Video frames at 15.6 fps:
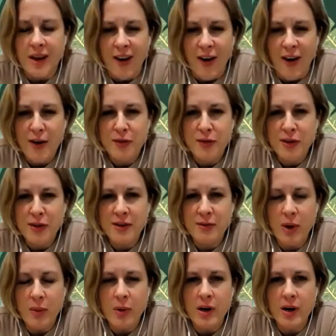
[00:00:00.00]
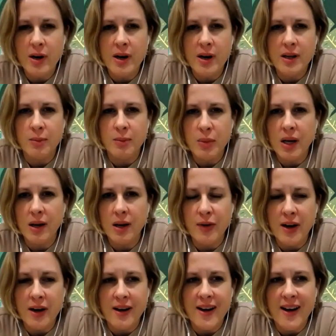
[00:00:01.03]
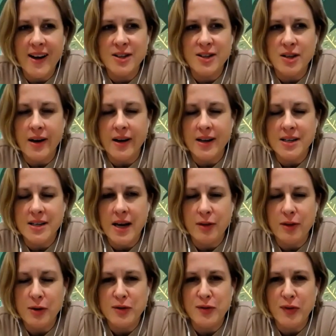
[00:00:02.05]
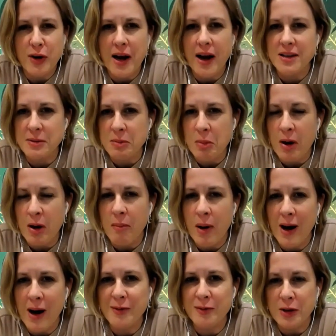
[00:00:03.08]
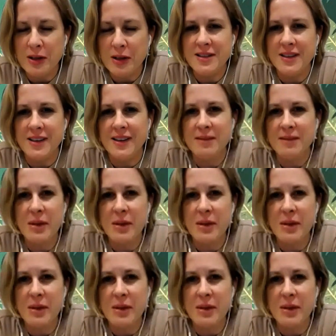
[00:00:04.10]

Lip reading: Often when we're in the middle of an anxiety attack, though, it's very hard to be mindful, isn't it?